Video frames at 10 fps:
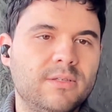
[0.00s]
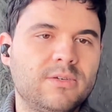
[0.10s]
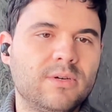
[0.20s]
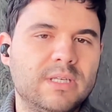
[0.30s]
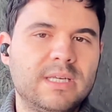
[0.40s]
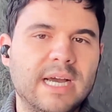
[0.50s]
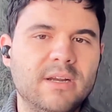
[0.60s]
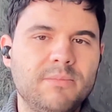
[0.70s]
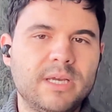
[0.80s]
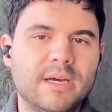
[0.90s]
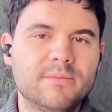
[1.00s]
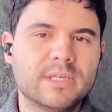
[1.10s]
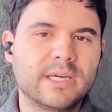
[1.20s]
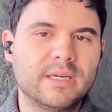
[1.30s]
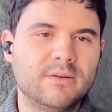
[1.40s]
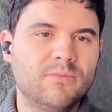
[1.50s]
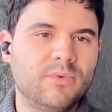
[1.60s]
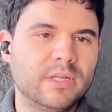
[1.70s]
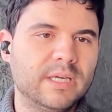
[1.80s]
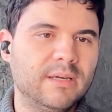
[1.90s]
So it kind of becomes like a
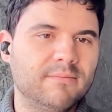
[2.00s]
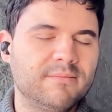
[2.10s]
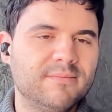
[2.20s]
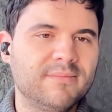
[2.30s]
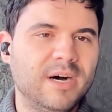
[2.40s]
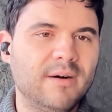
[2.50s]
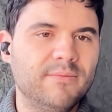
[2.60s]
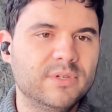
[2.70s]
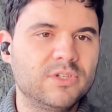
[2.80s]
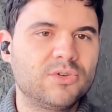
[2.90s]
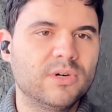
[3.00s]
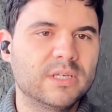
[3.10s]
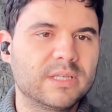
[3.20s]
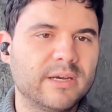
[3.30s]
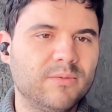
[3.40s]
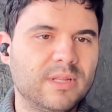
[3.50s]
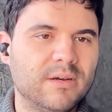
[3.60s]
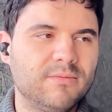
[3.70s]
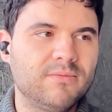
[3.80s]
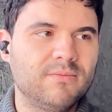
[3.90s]
really obvious choice, like
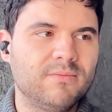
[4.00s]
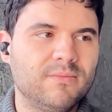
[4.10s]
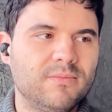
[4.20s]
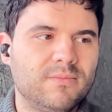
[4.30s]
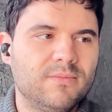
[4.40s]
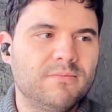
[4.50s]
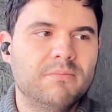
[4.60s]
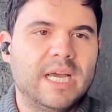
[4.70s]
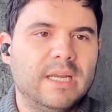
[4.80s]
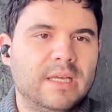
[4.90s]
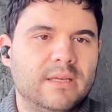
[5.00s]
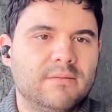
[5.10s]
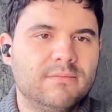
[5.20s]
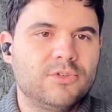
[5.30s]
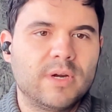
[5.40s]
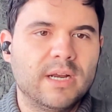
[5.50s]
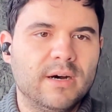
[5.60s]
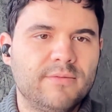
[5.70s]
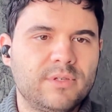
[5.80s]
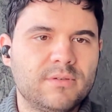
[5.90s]
without many
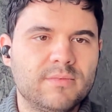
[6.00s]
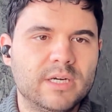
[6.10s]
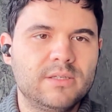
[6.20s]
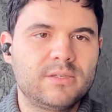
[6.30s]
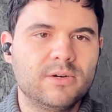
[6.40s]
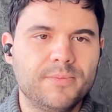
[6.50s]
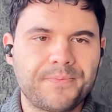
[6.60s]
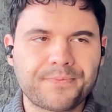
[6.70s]
trade-offs, right? So